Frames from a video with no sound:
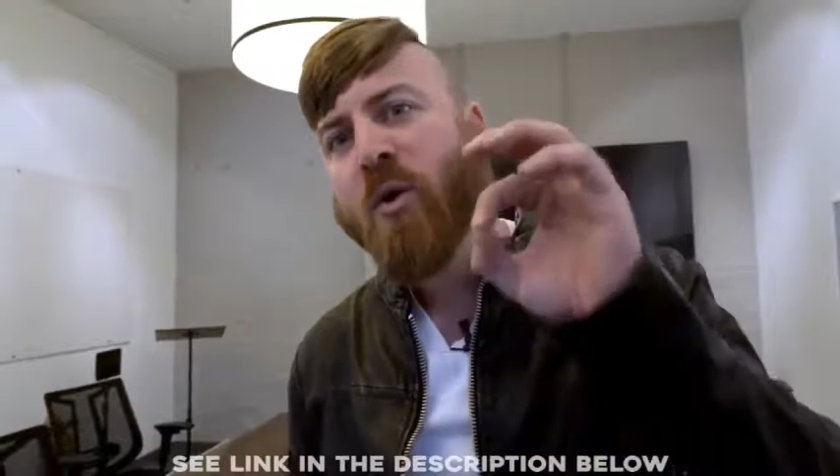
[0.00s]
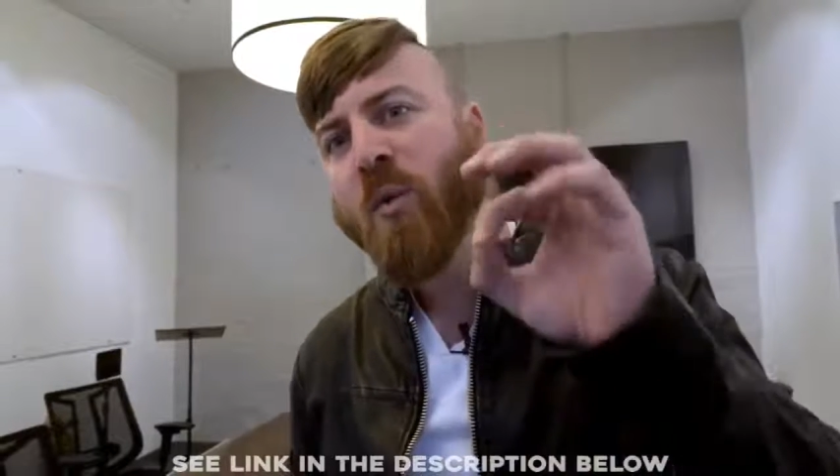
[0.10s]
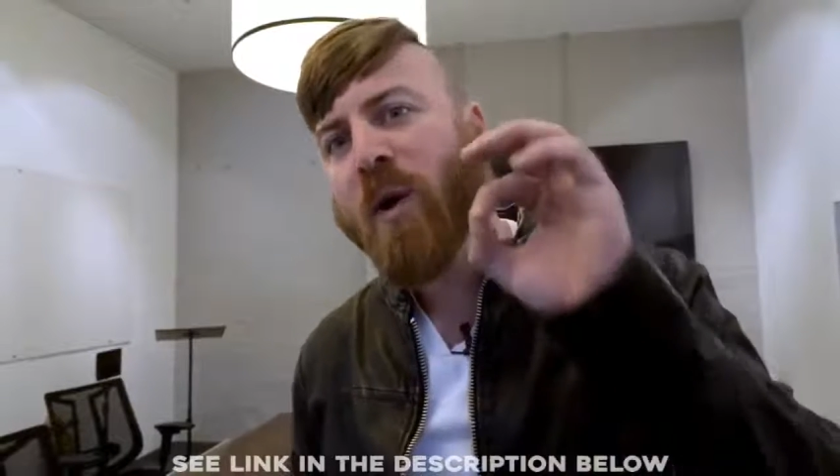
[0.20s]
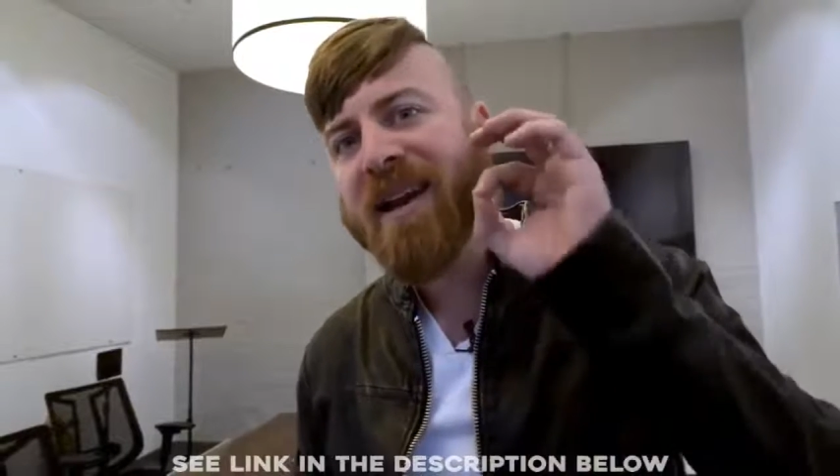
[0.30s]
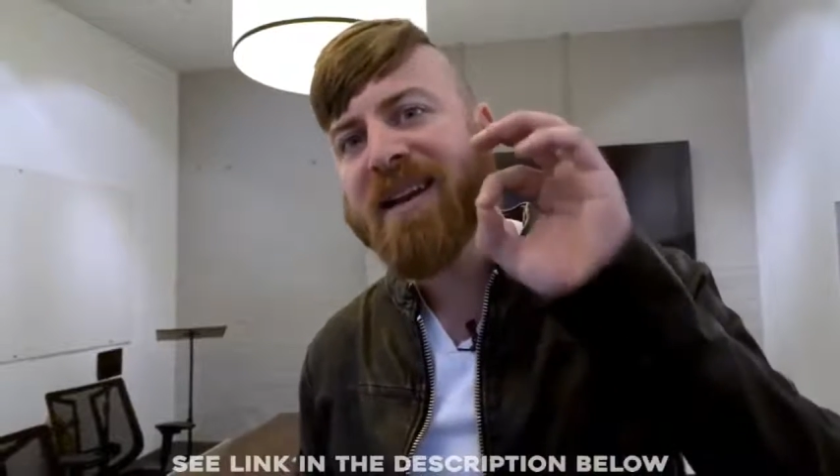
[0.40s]

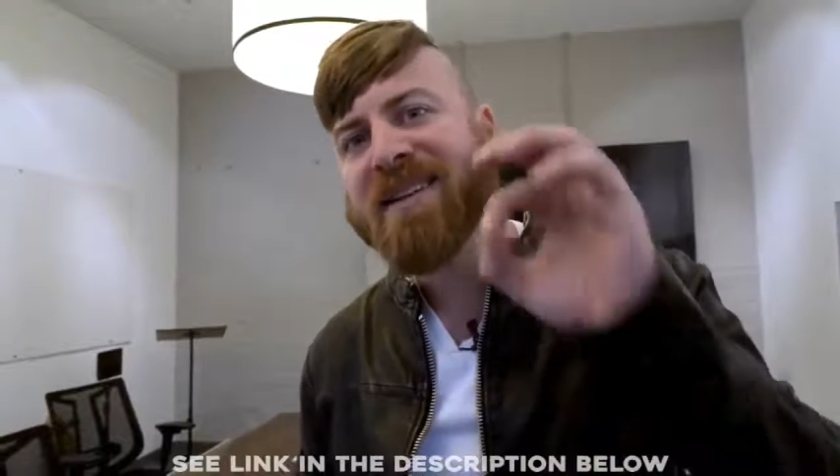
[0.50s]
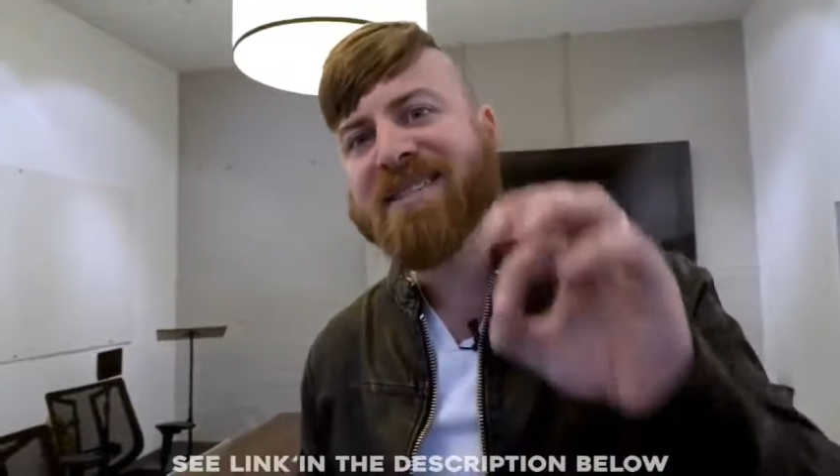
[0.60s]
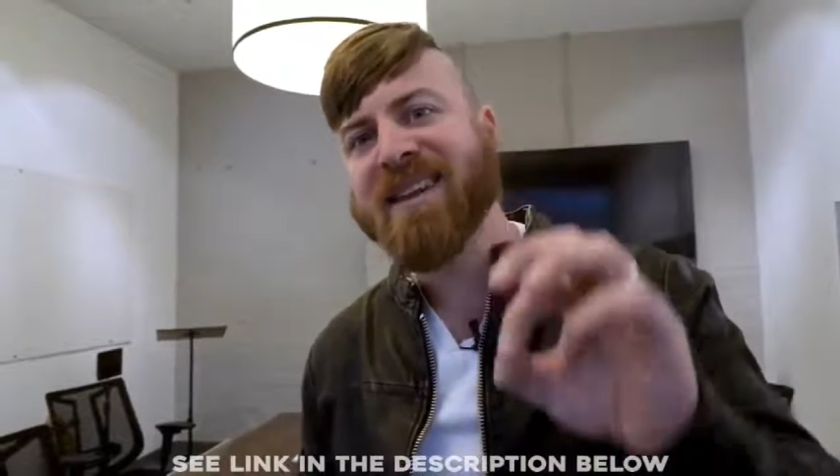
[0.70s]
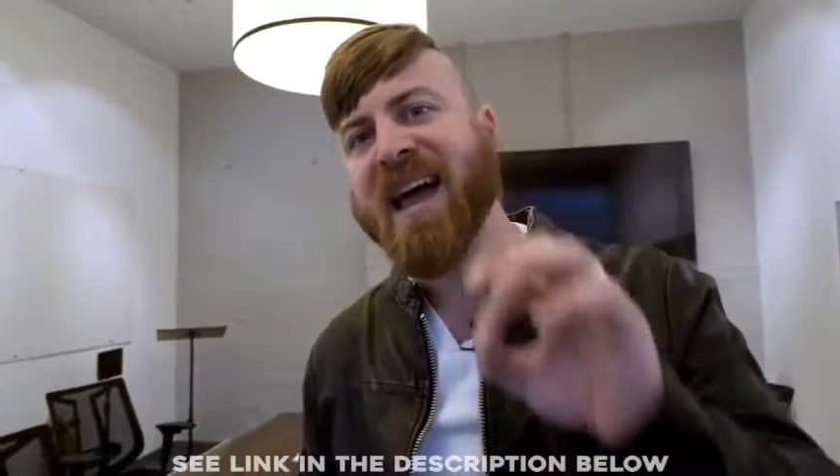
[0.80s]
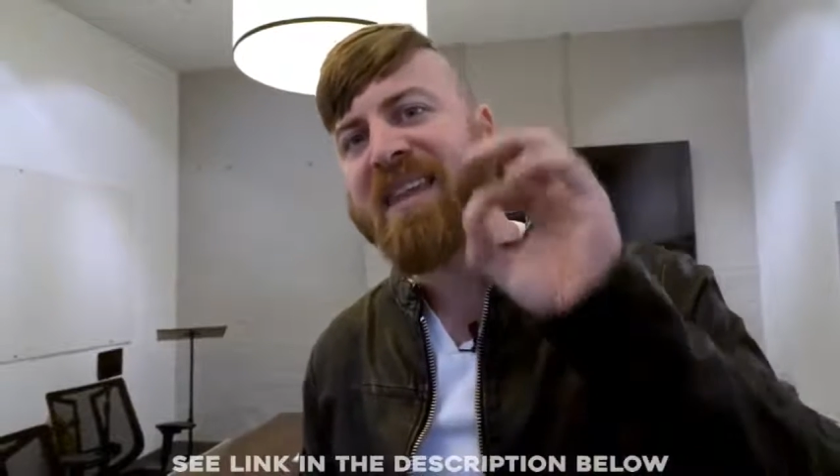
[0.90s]
what it
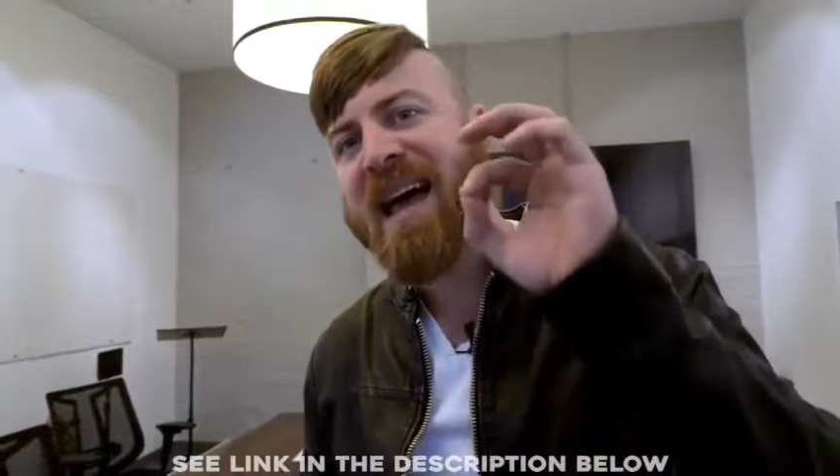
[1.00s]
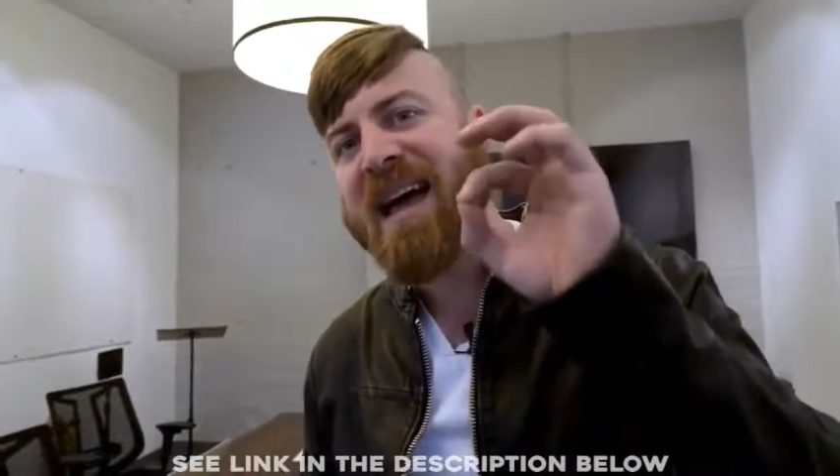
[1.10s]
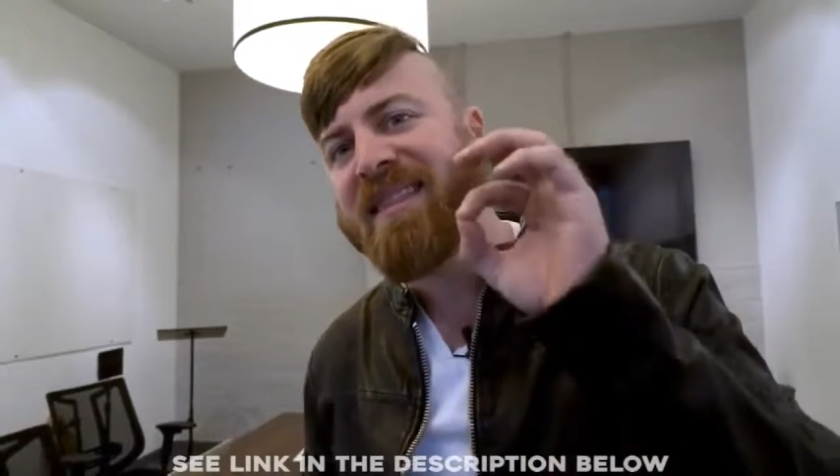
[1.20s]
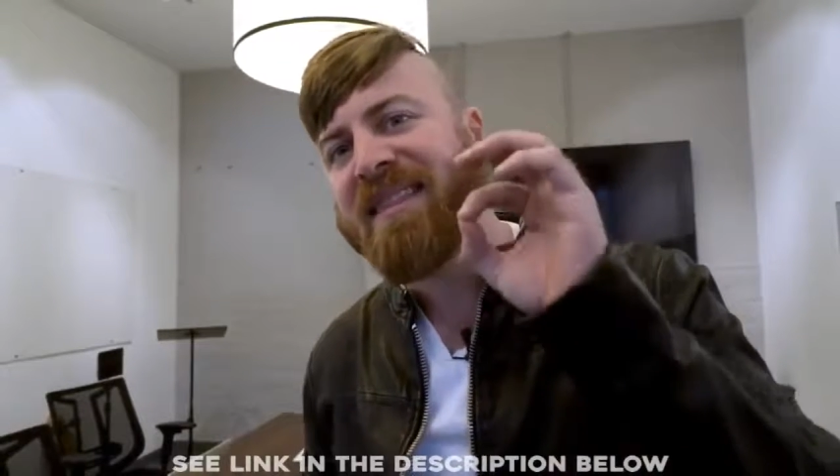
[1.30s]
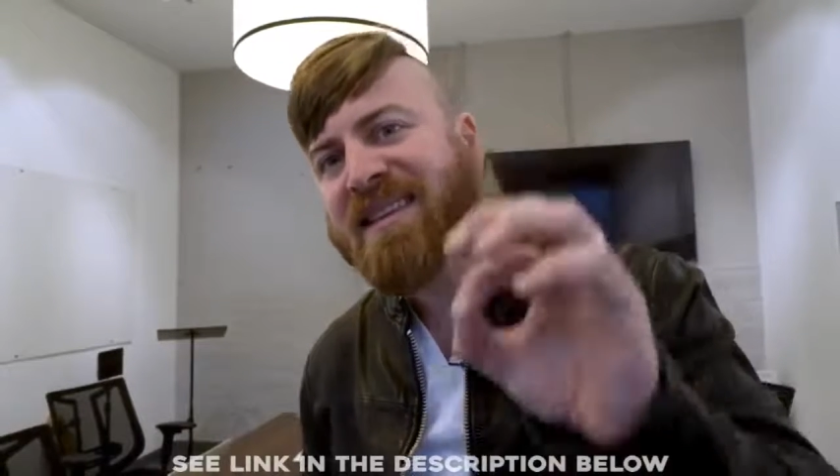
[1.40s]
is like,
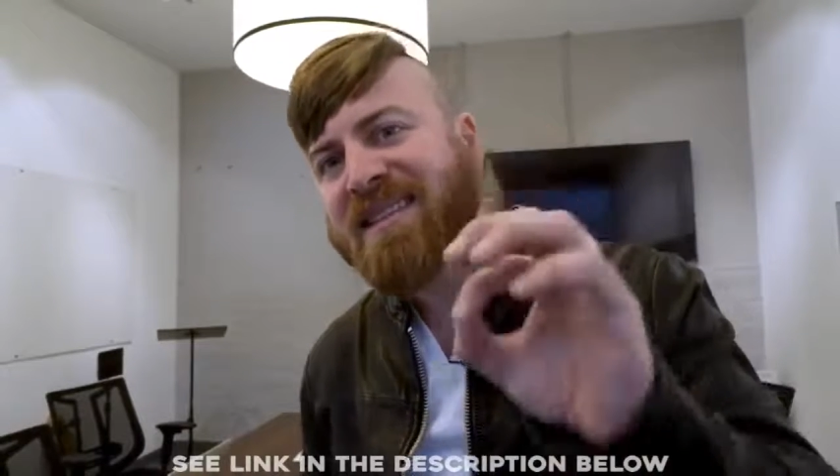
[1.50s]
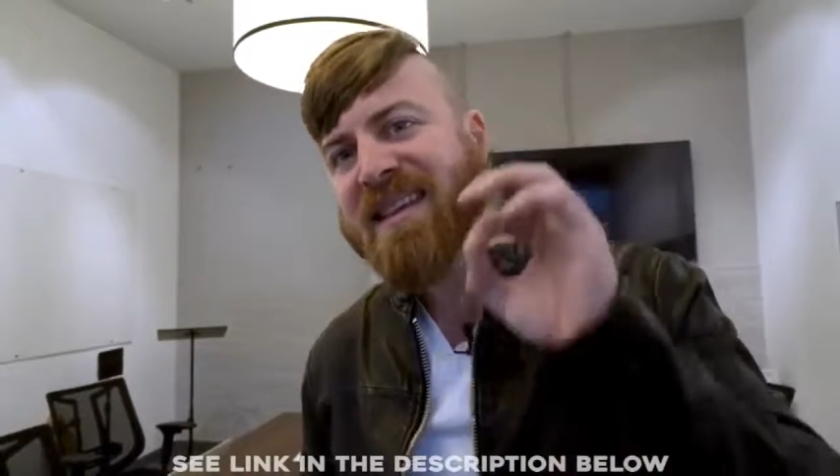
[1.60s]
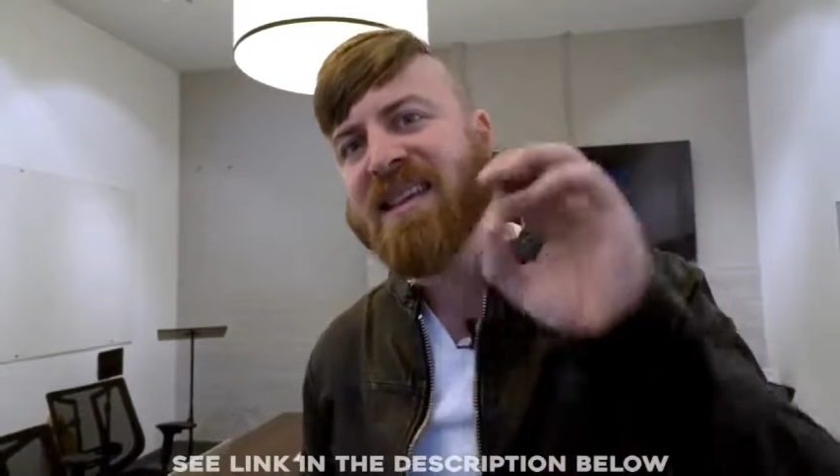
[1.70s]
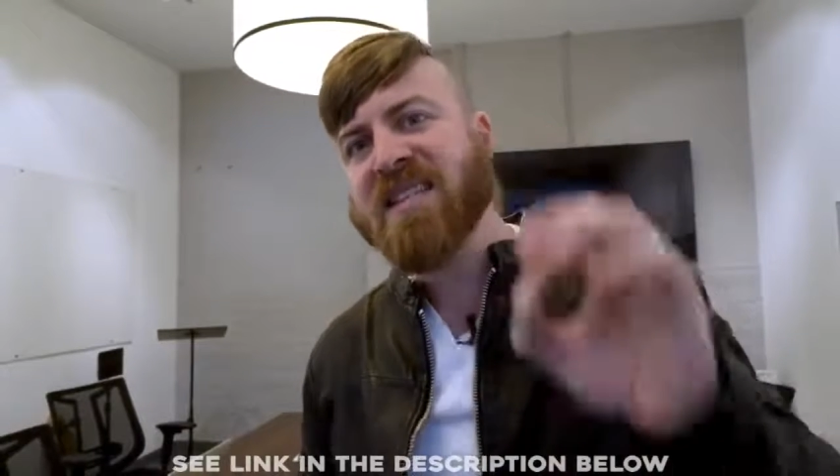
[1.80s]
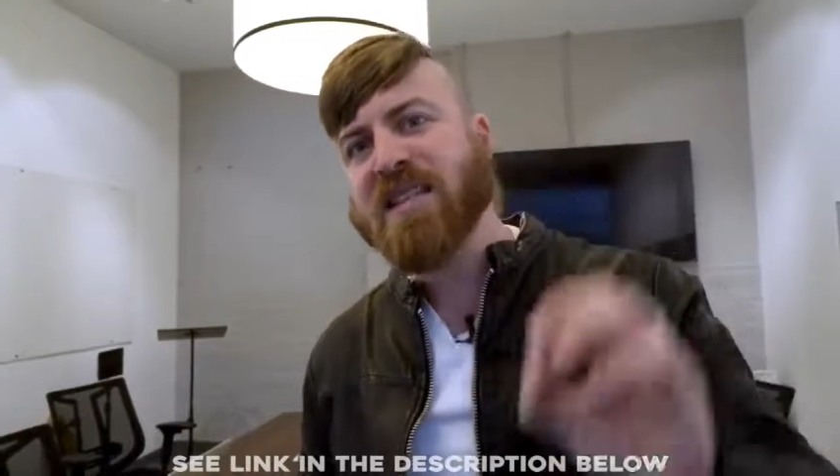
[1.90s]
that
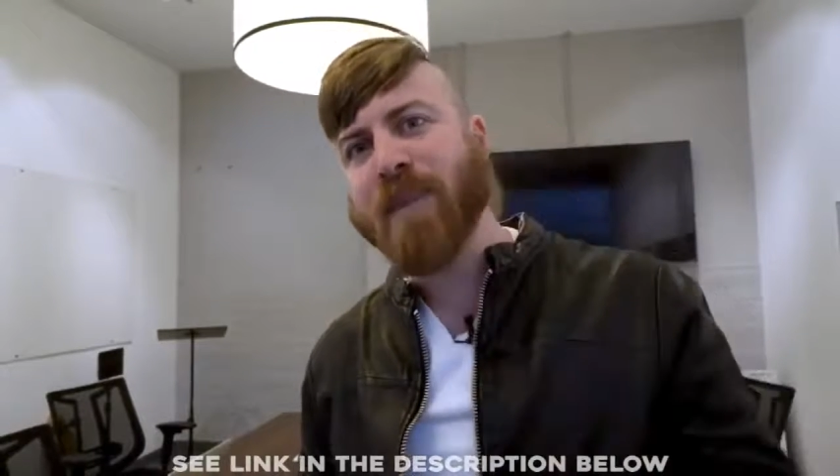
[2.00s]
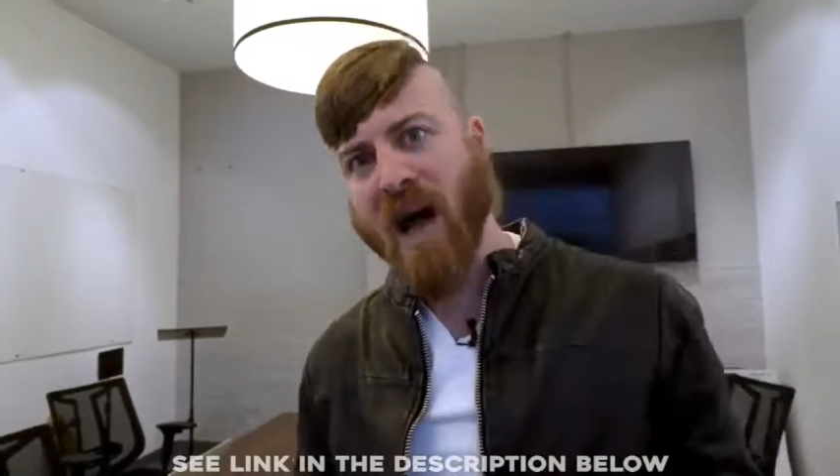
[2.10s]
this is